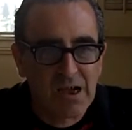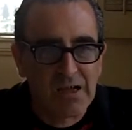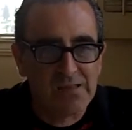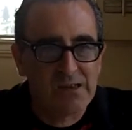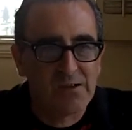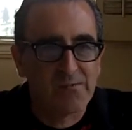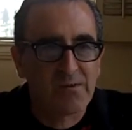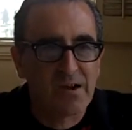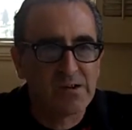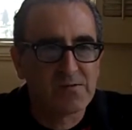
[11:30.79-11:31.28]

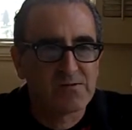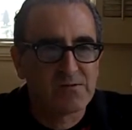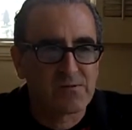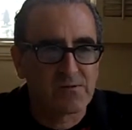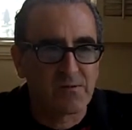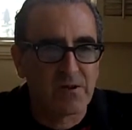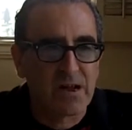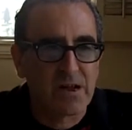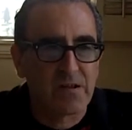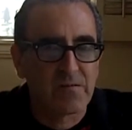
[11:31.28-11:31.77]
they find
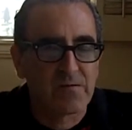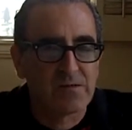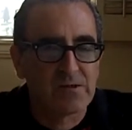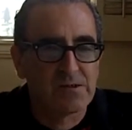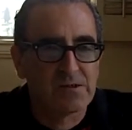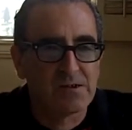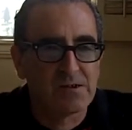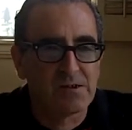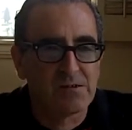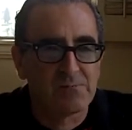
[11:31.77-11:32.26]
strength
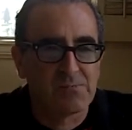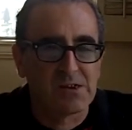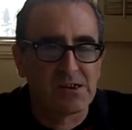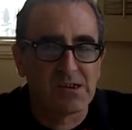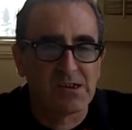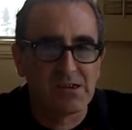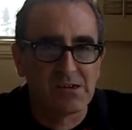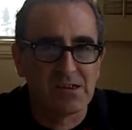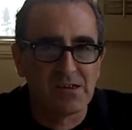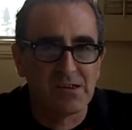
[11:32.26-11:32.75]

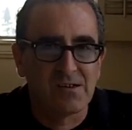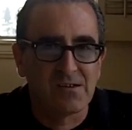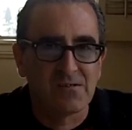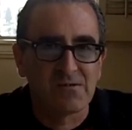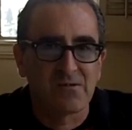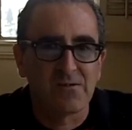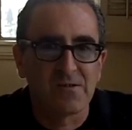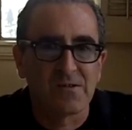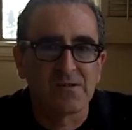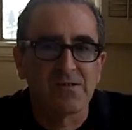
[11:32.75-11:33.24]
being in a
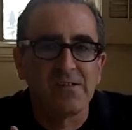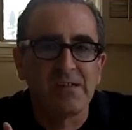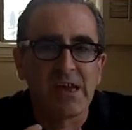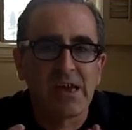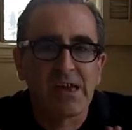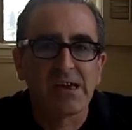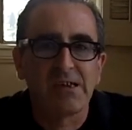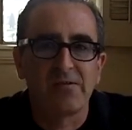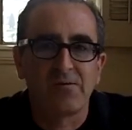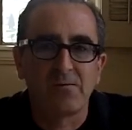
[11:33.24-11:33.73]
sort of this
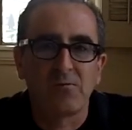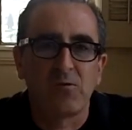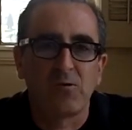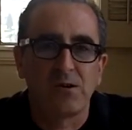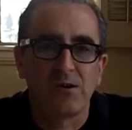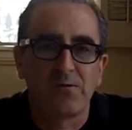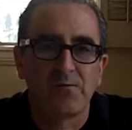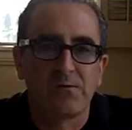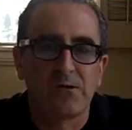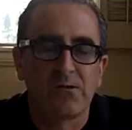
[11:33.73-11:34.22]
negative
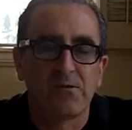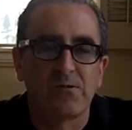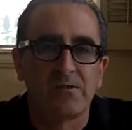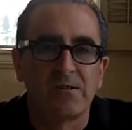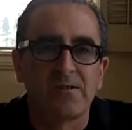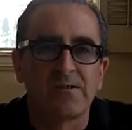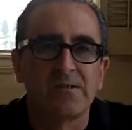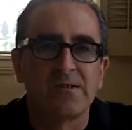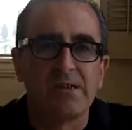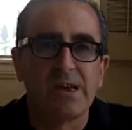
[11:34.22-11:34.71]
point of view, or
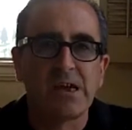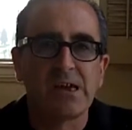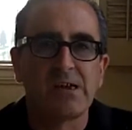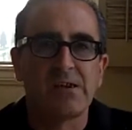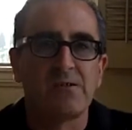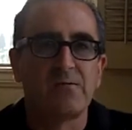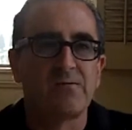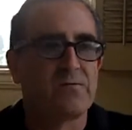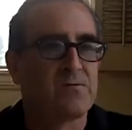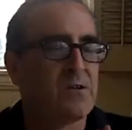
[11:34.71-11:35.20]
this
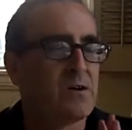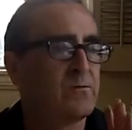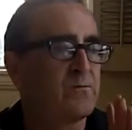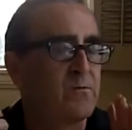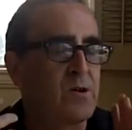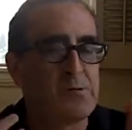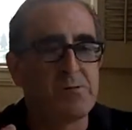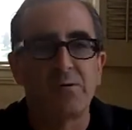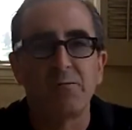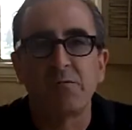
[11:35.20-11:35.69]
negative
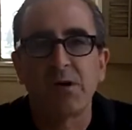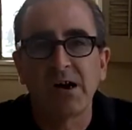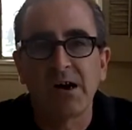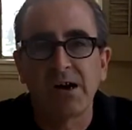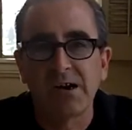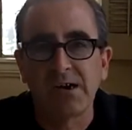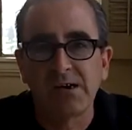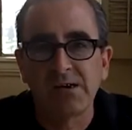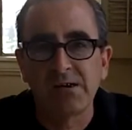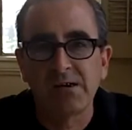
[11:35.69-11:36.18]
frame of
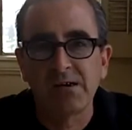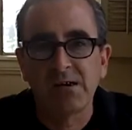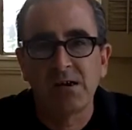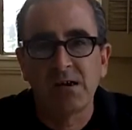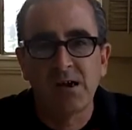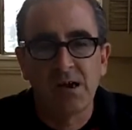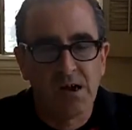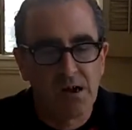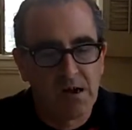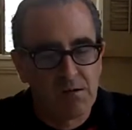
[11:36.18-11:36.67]
mind.
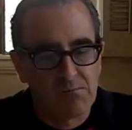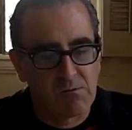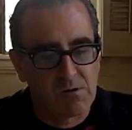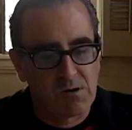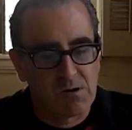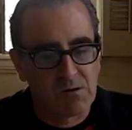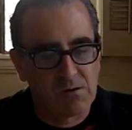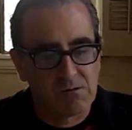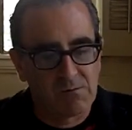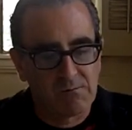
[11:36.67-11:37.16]

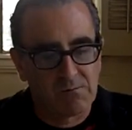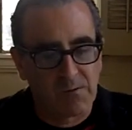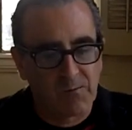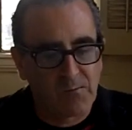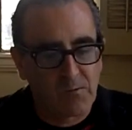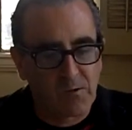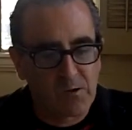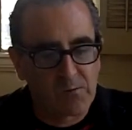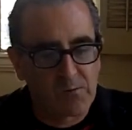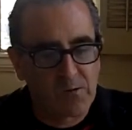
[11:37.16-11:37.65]
Where
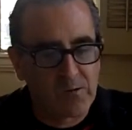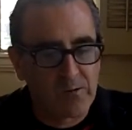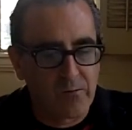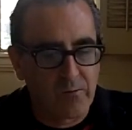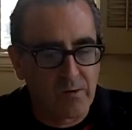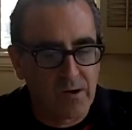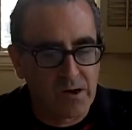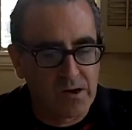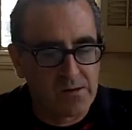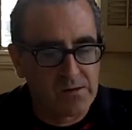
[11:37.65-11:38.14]
before World
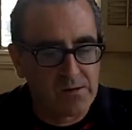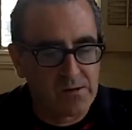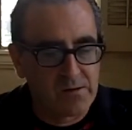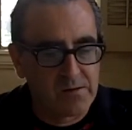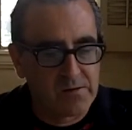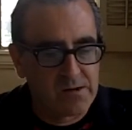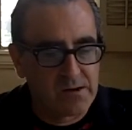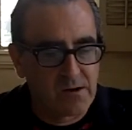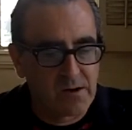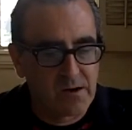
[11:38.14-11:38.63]
War I,
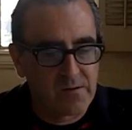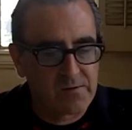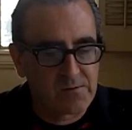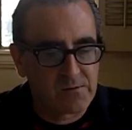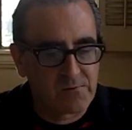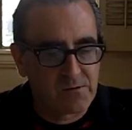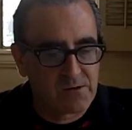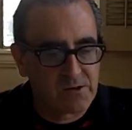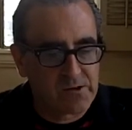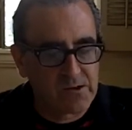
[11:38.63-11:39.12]
the
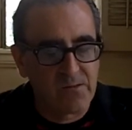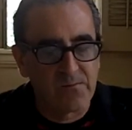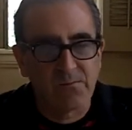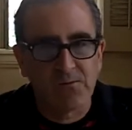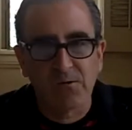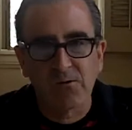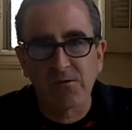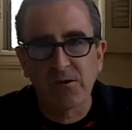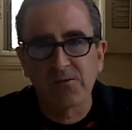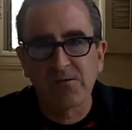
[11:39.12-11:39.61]
arts were looking
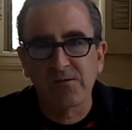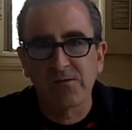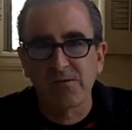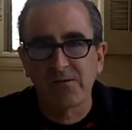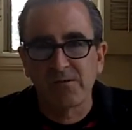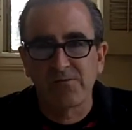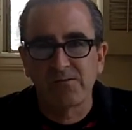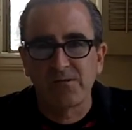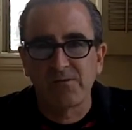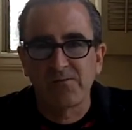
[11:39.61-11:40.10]
forward
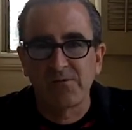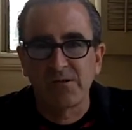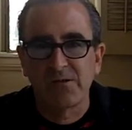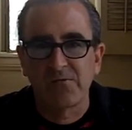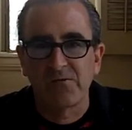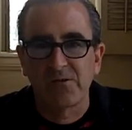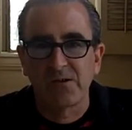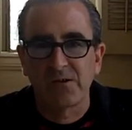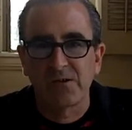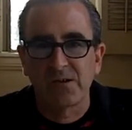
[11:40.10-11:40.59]
to the
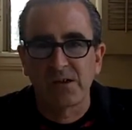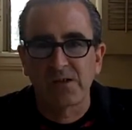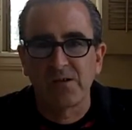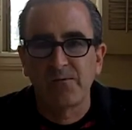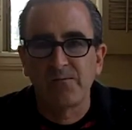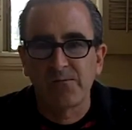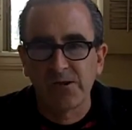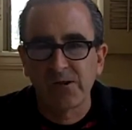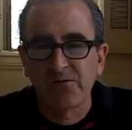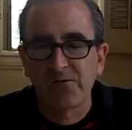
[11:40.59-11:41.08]
future. Like the
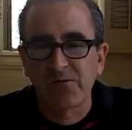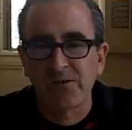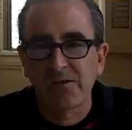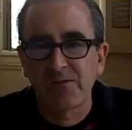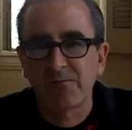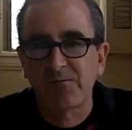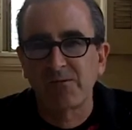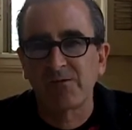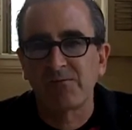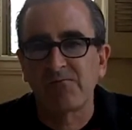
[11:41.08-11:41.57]

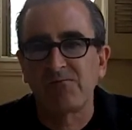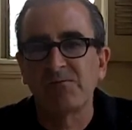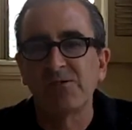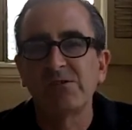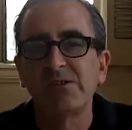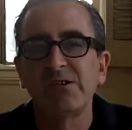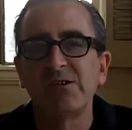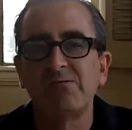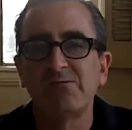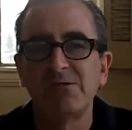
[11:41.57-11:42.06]
futurists were
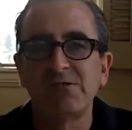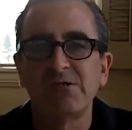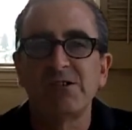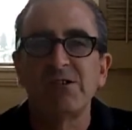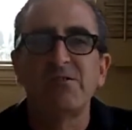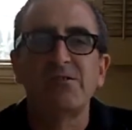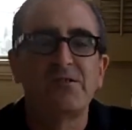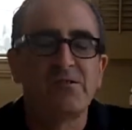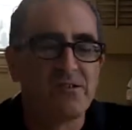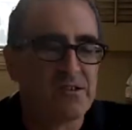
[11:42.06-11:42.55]
really, really
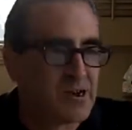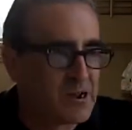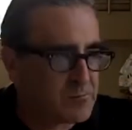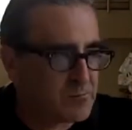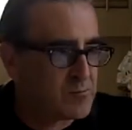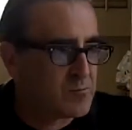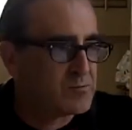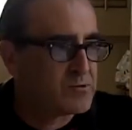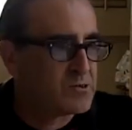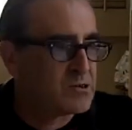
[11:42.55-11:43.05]
into the
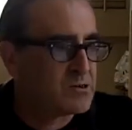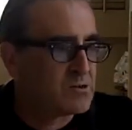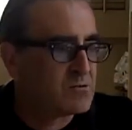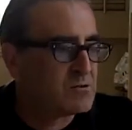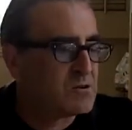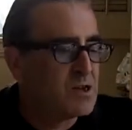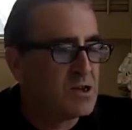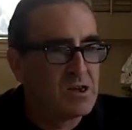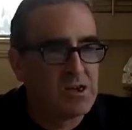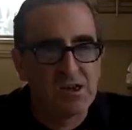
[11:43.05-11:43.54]

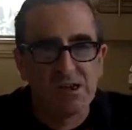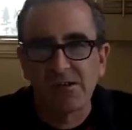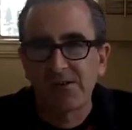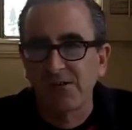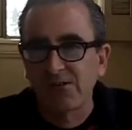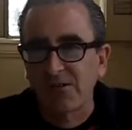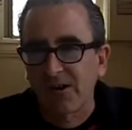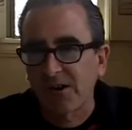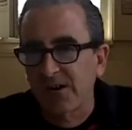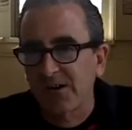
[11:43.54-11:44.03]
automobile,
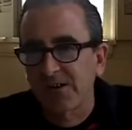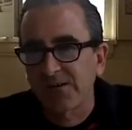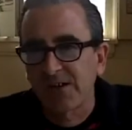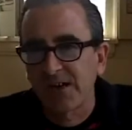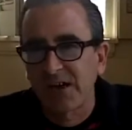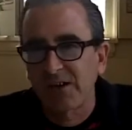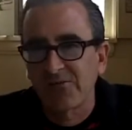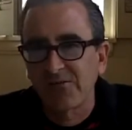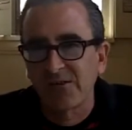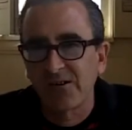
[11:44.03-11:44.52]
into
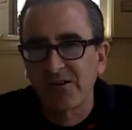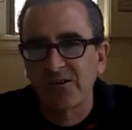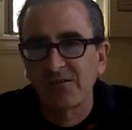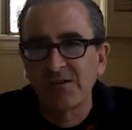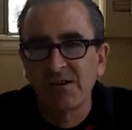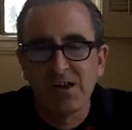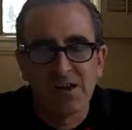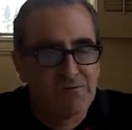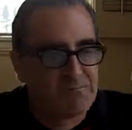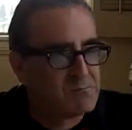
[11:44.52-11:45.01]
architecture,
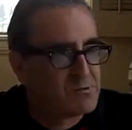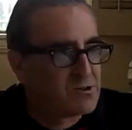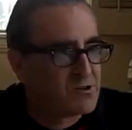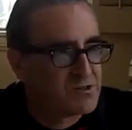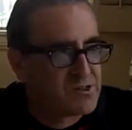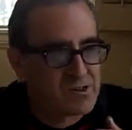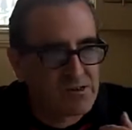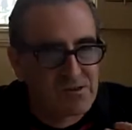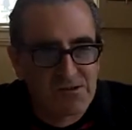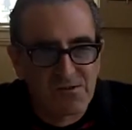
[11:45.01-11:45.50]

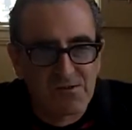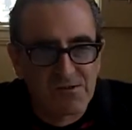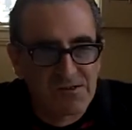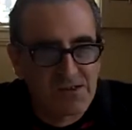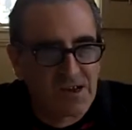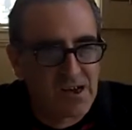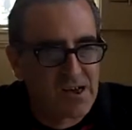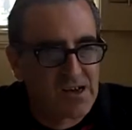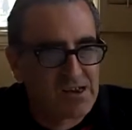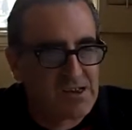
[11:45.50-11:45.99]
building a new
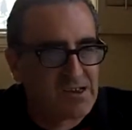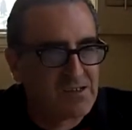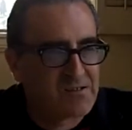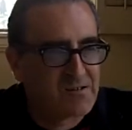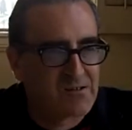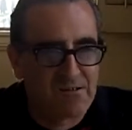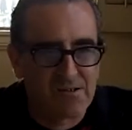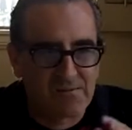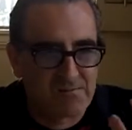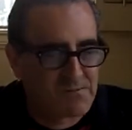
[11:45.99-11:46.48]
society,
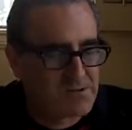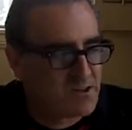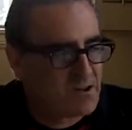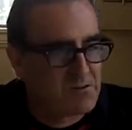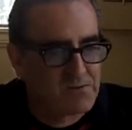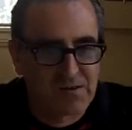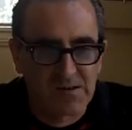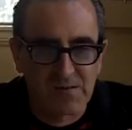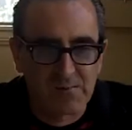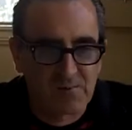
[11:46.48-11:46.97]
sort of
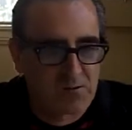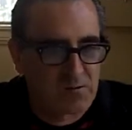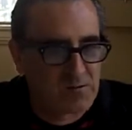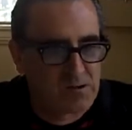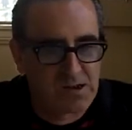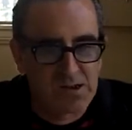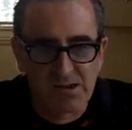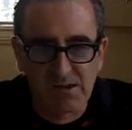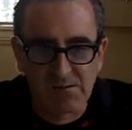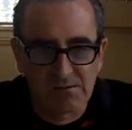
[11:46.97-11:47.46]
this, this
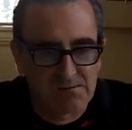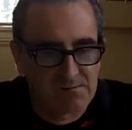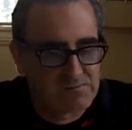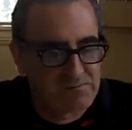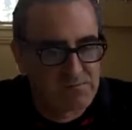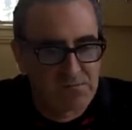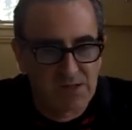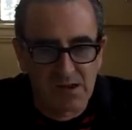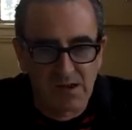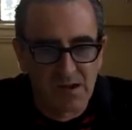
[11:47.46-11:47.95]

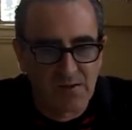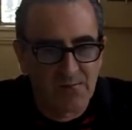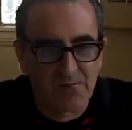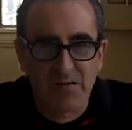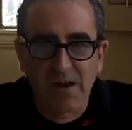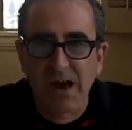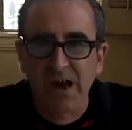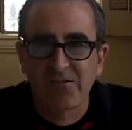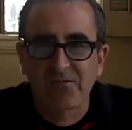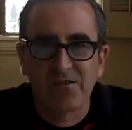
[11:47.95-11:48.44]

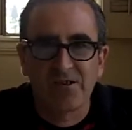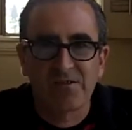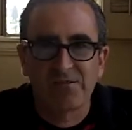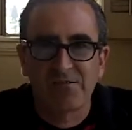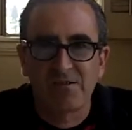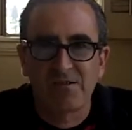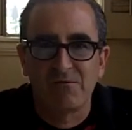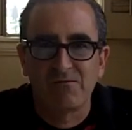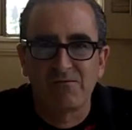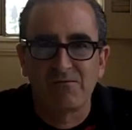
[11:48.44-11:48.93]
pre-fascist
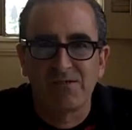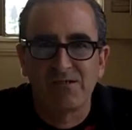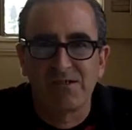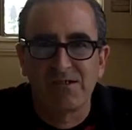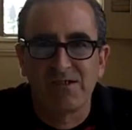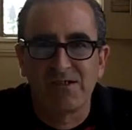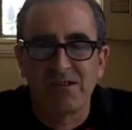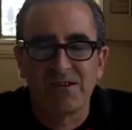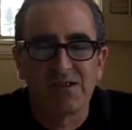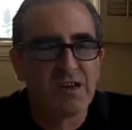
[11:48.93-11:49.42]
sort of
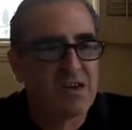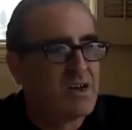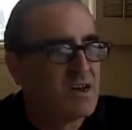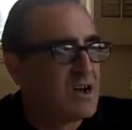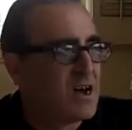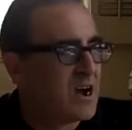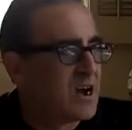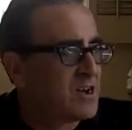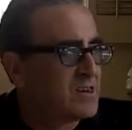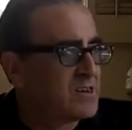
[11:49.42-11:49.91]

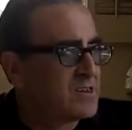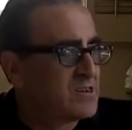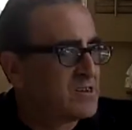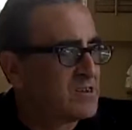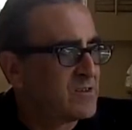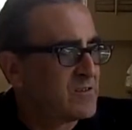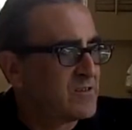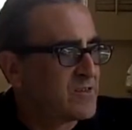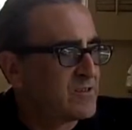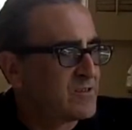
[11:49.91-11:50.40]

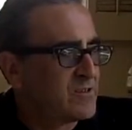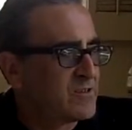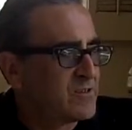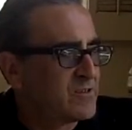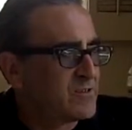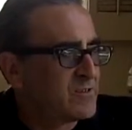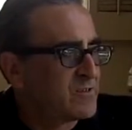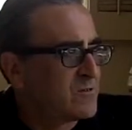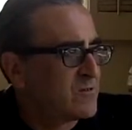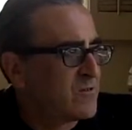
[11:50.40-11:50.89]
ideal that
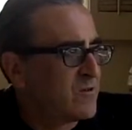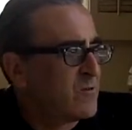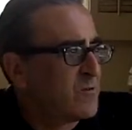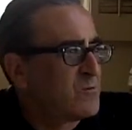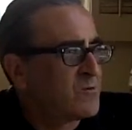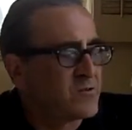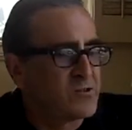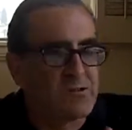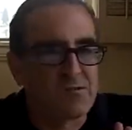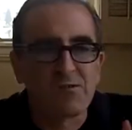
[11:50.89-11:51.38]
this
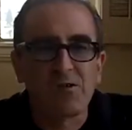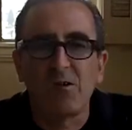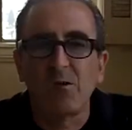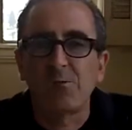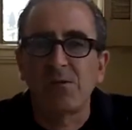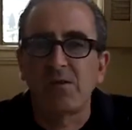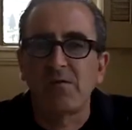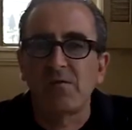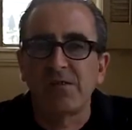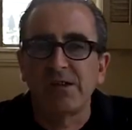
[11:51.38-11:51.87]
almost a
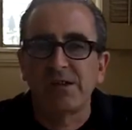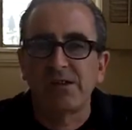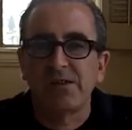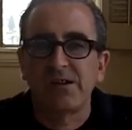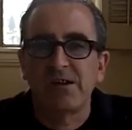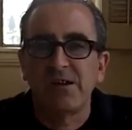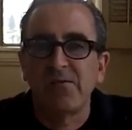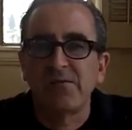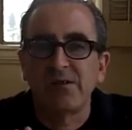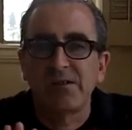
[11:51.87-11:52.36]
utopian thing
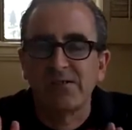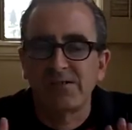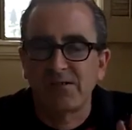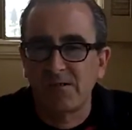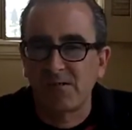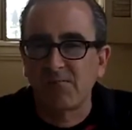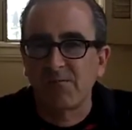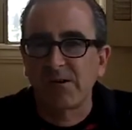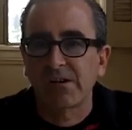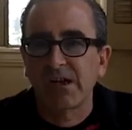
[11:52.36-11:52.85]
that everything's
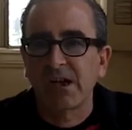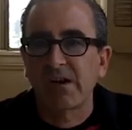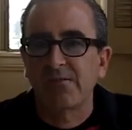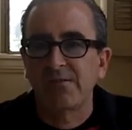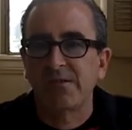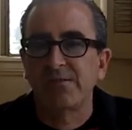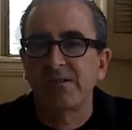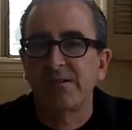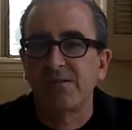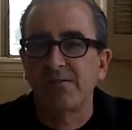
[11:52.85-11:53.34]
going to work
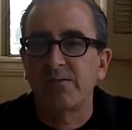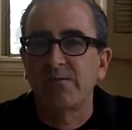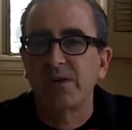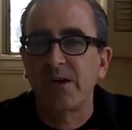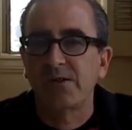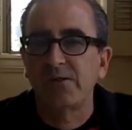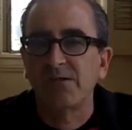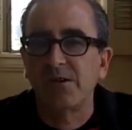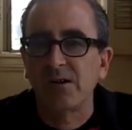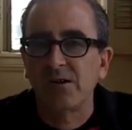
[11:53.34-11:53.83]
out just because of
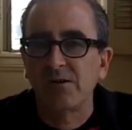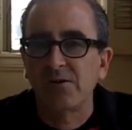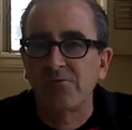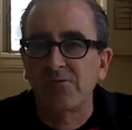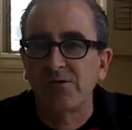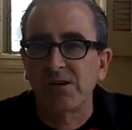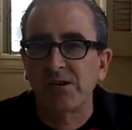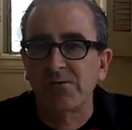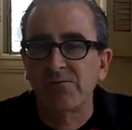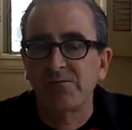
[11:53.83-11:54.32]

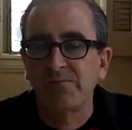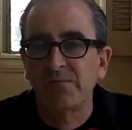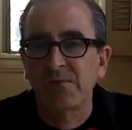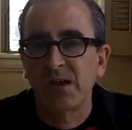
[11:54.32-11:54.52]
technology.